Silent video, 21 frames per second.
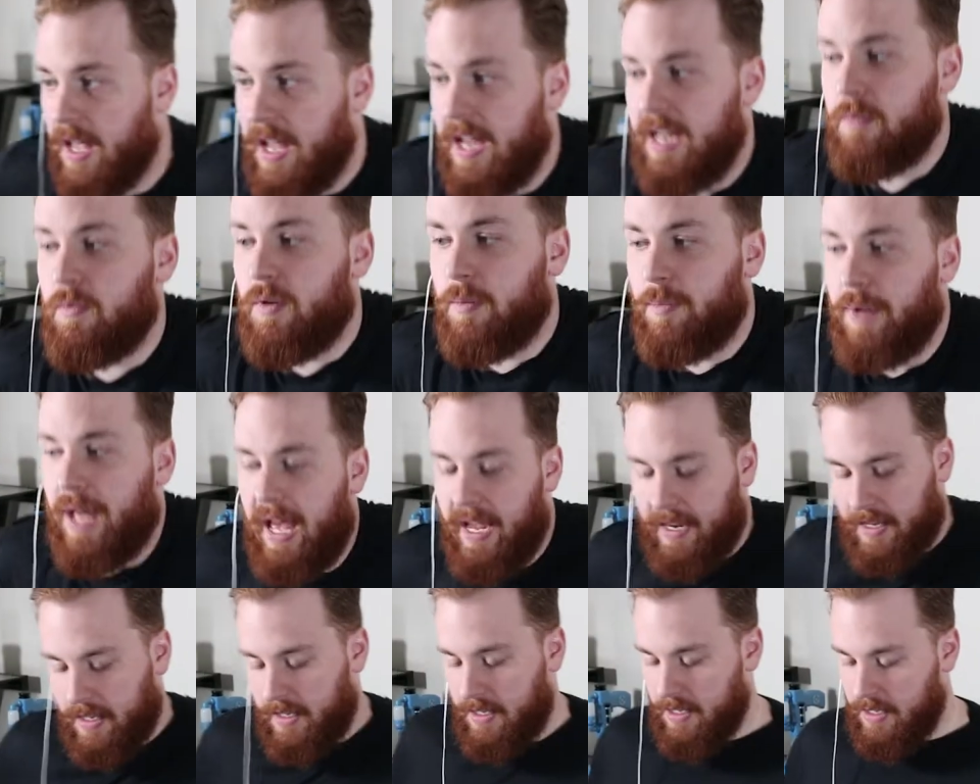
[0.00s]
And we're back.
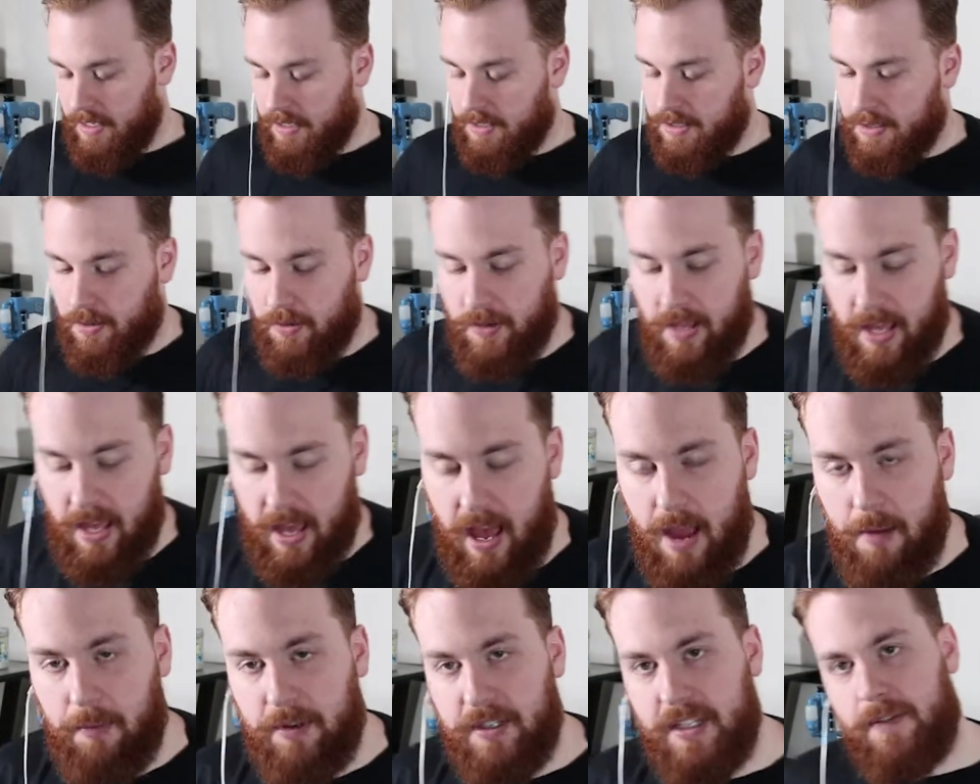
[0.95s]
So yeah,
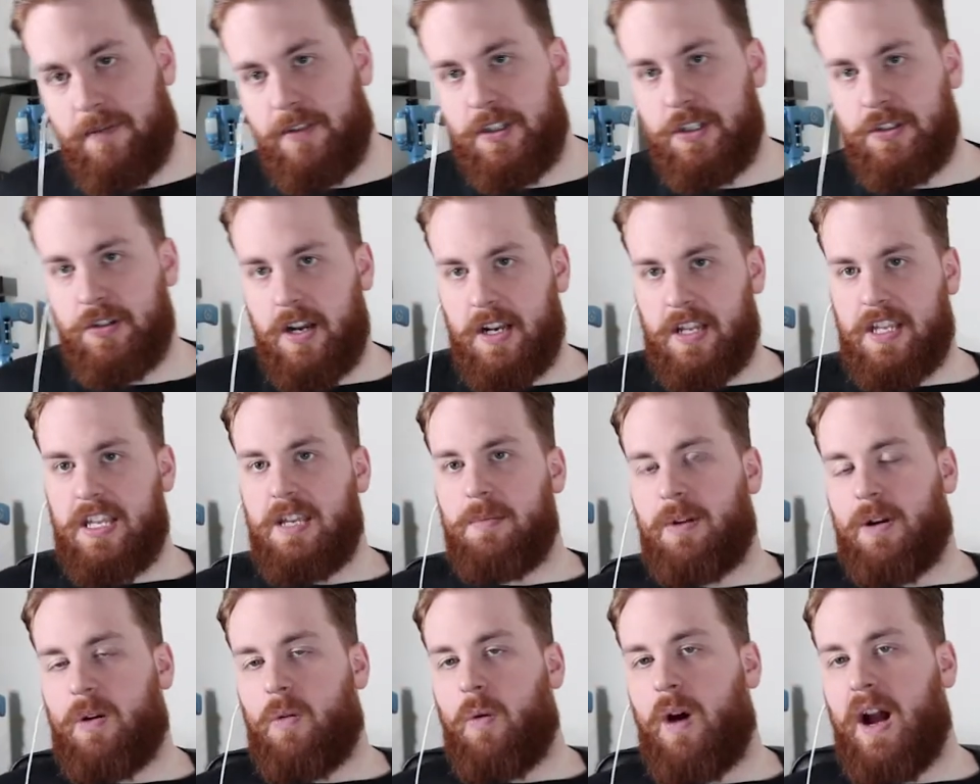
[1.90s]
I would definitely try to keep
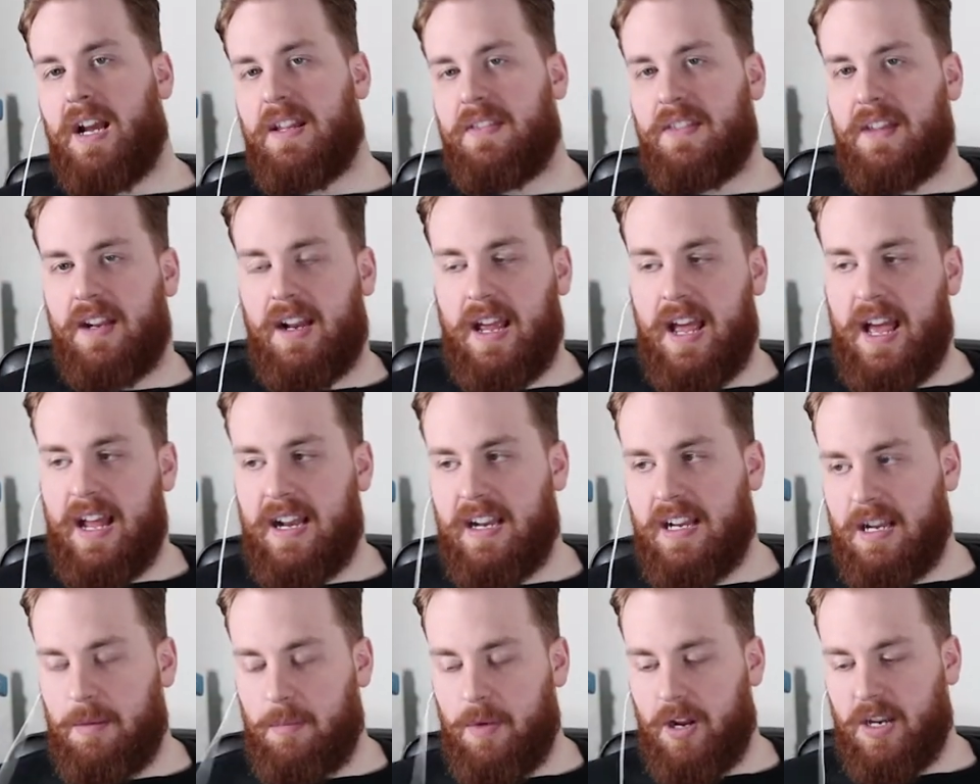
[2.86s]
it quiet that I had
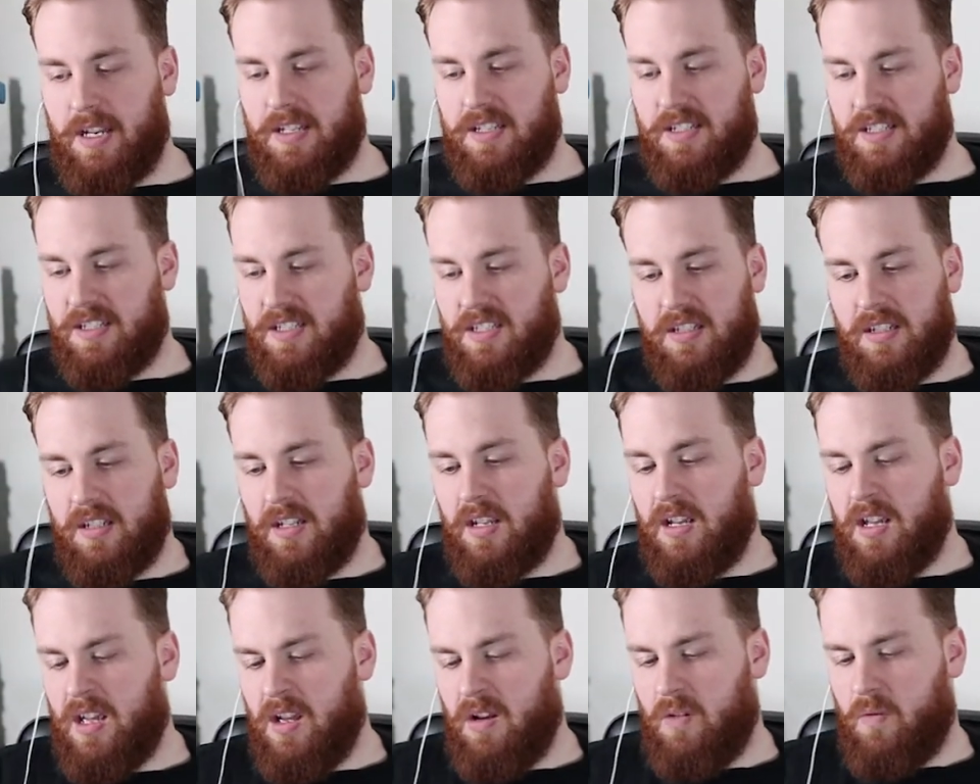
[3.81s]
any money, because
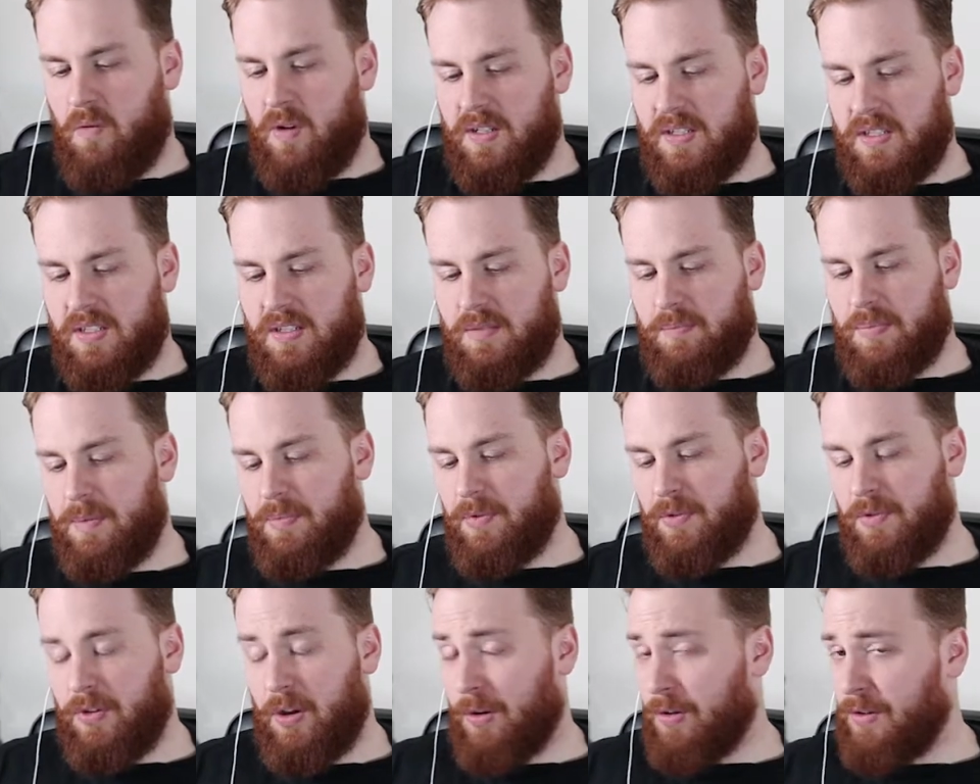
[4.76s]
once people
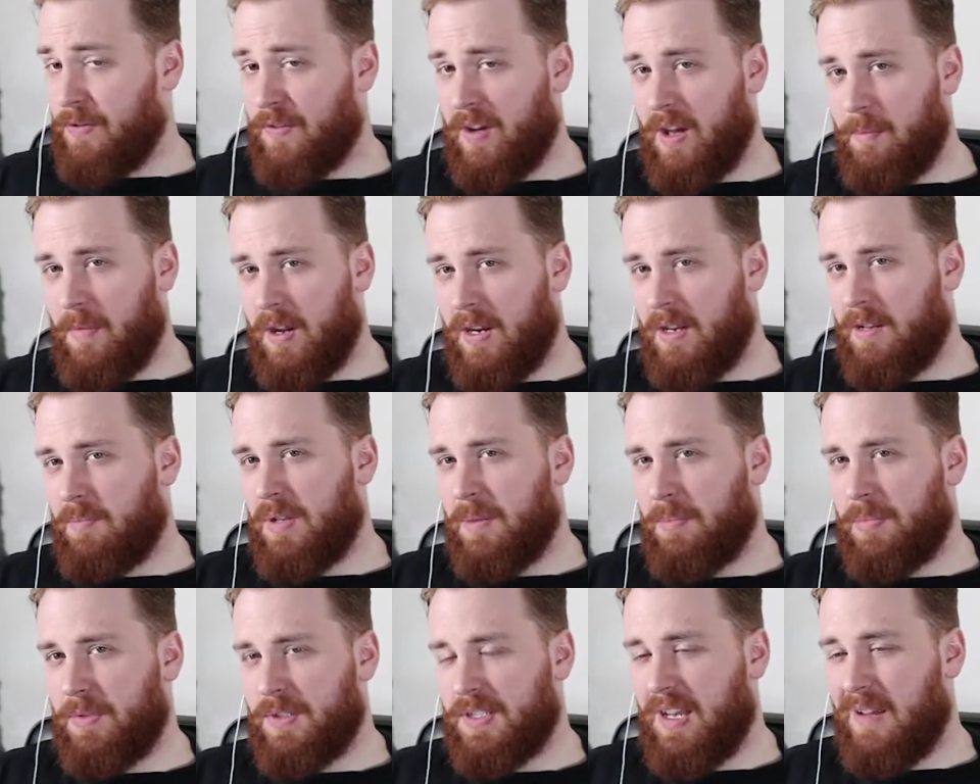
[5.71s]
know you've got money,
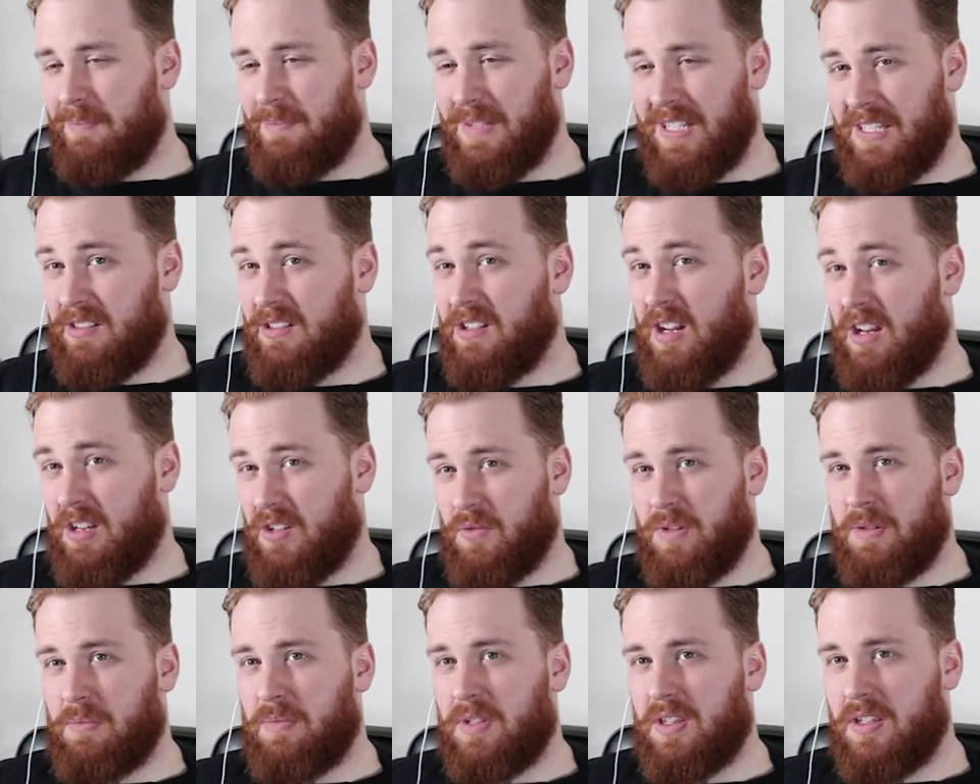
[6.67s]
people stop being
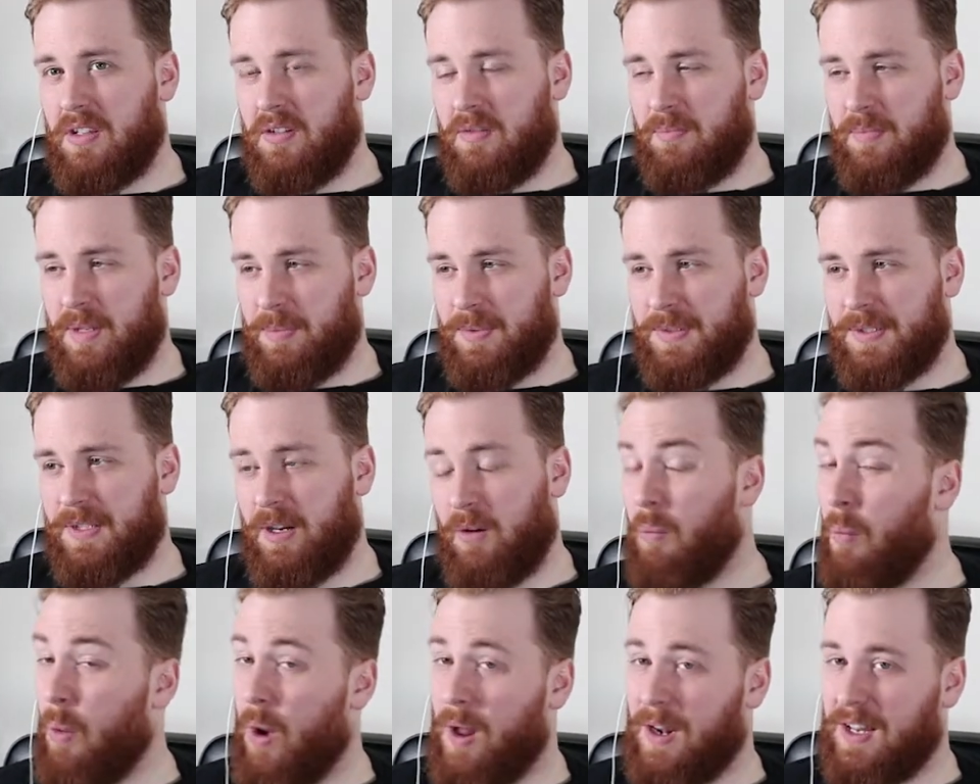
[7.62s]
genuine with you and people start
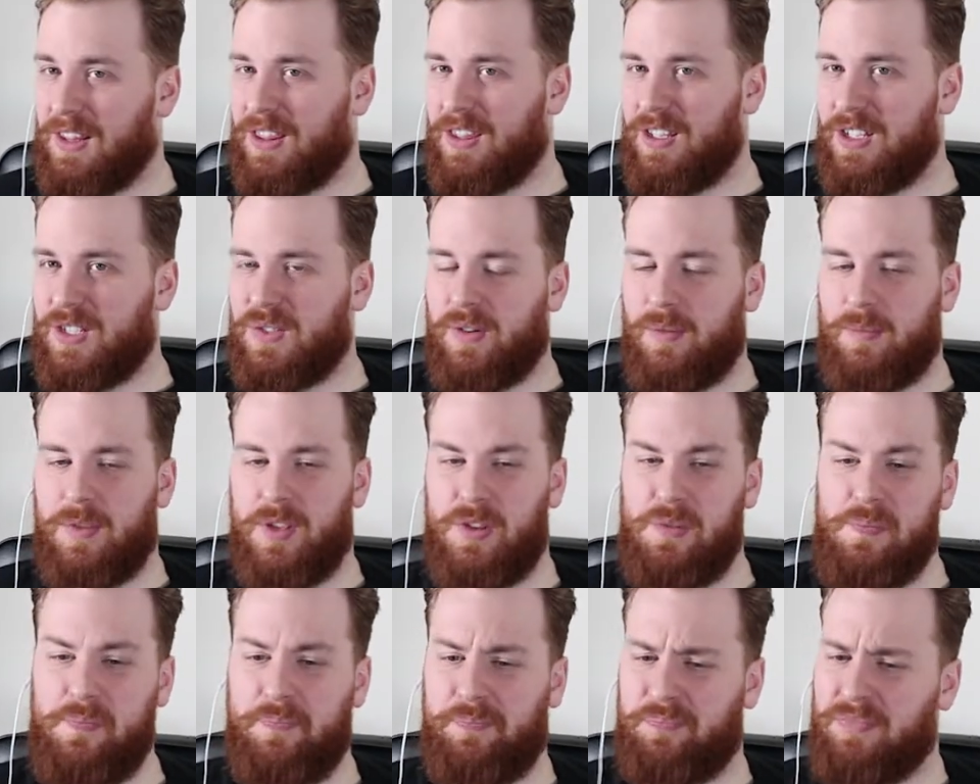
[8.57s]
wanting things from you.
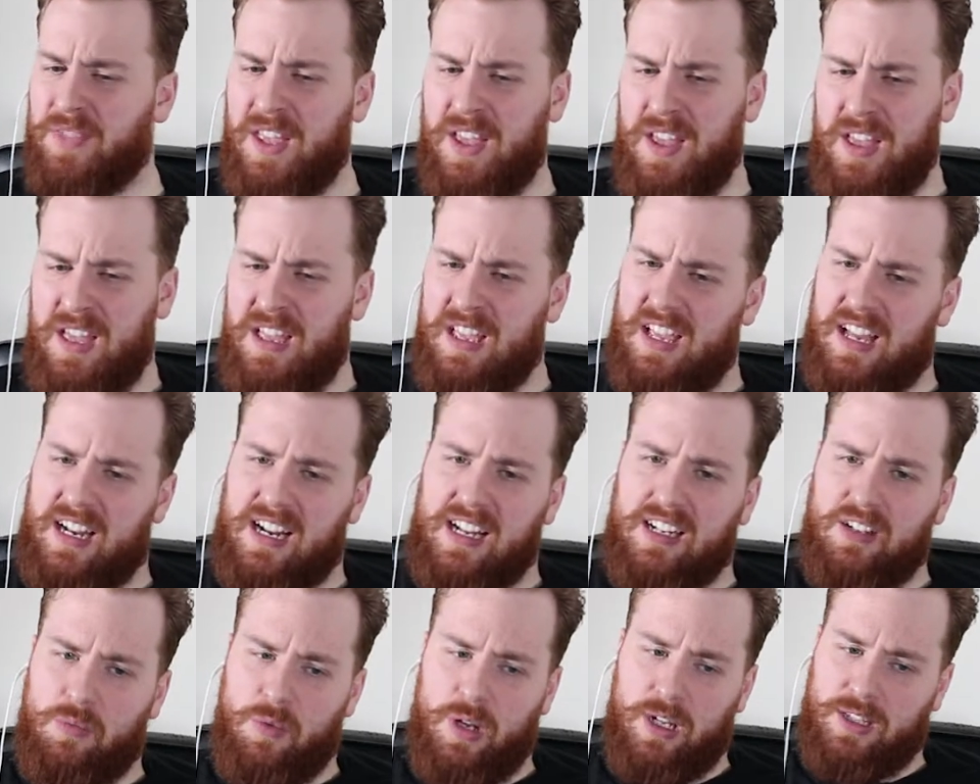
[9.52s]
And I
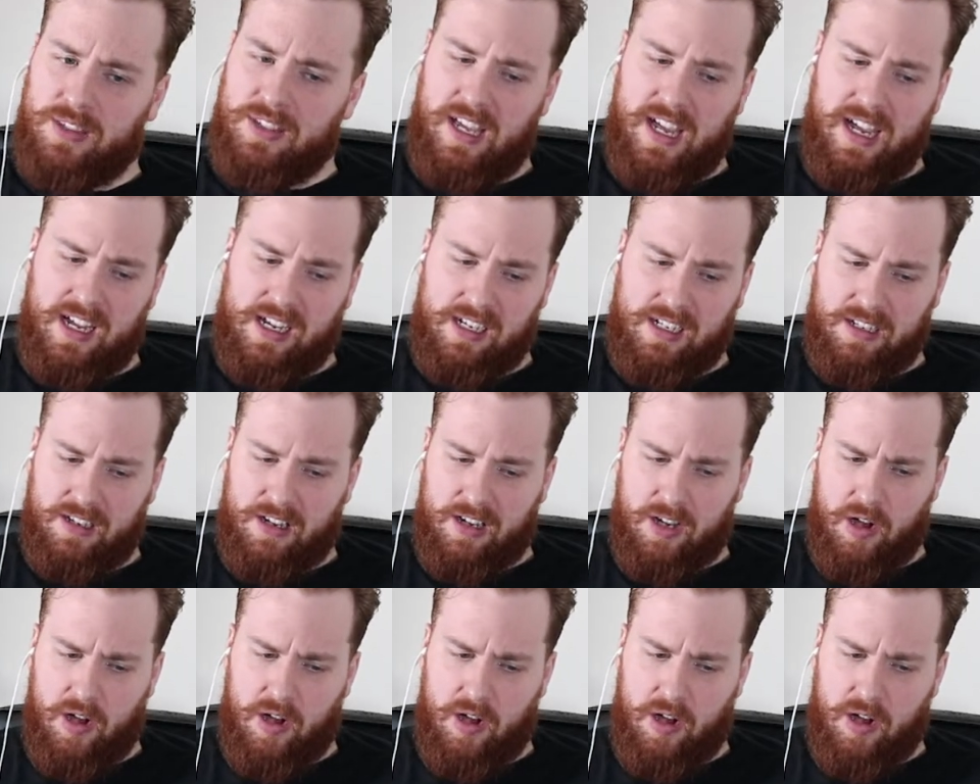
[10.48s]
don't want that, you know.